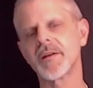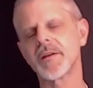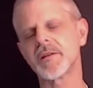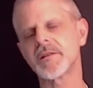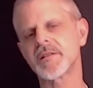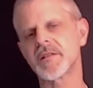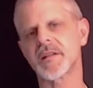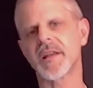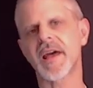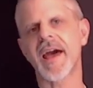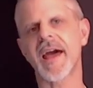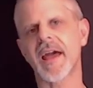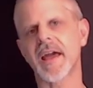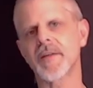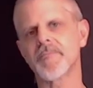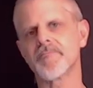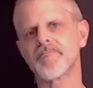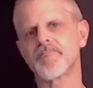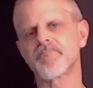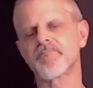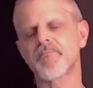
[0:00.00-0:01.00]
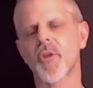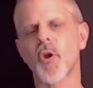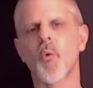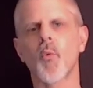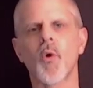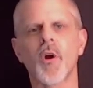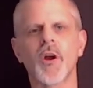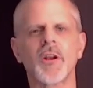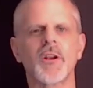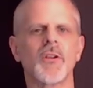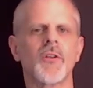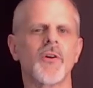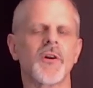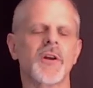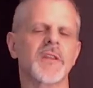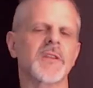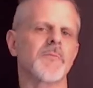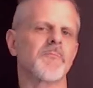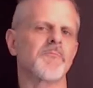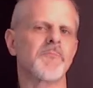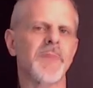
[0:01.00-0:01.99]
Today, we're going to look
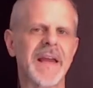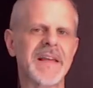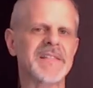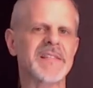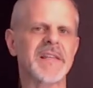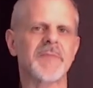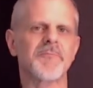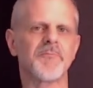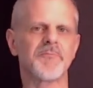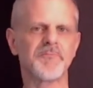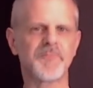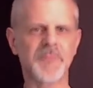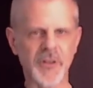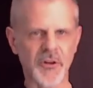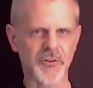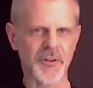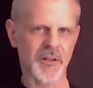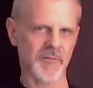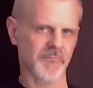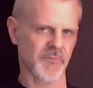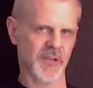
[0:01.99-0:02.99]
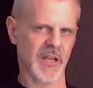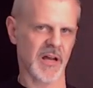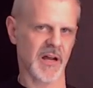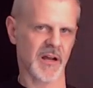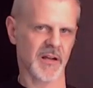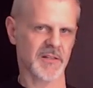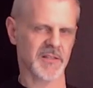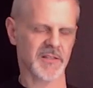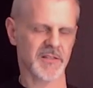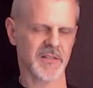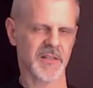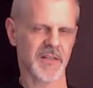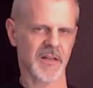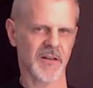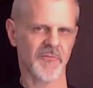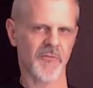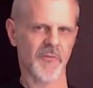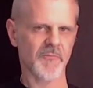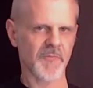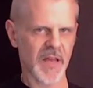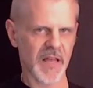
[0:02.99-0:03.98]
at the basic building blocks
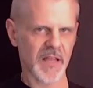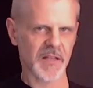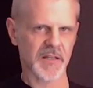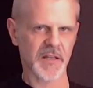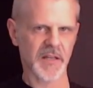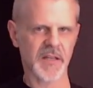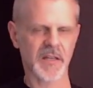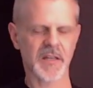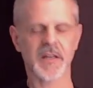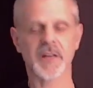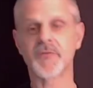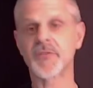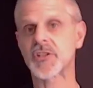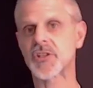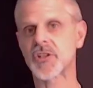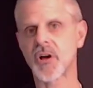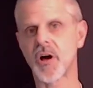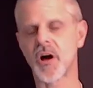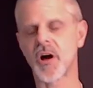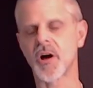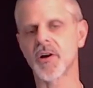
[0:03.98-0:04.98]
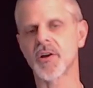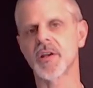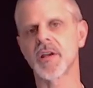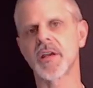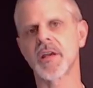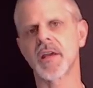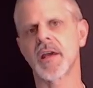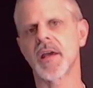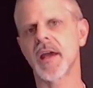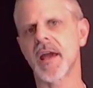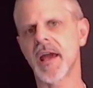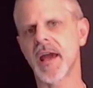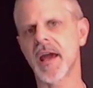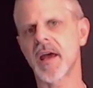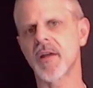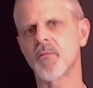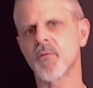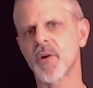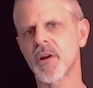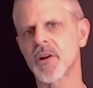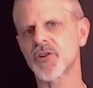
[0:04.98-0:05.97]
of a melody and of a song.
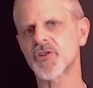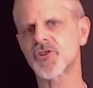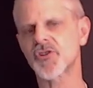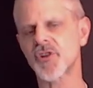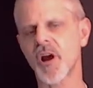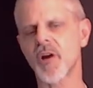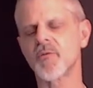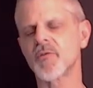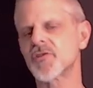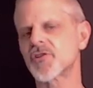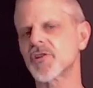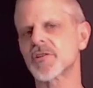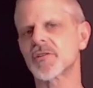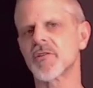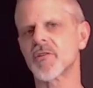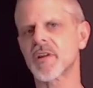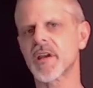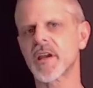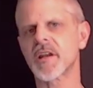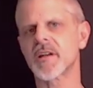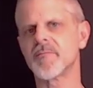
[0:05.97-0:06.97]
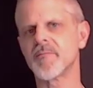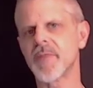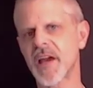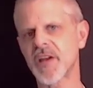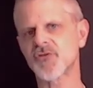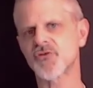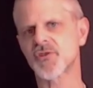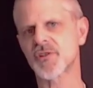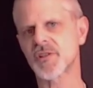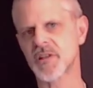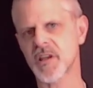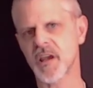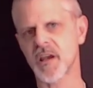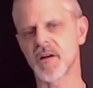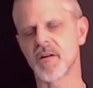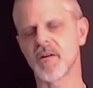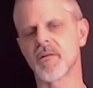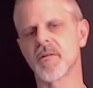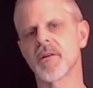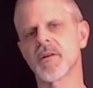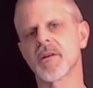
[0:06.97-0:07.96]
And we're going to start with just looking at a major scale.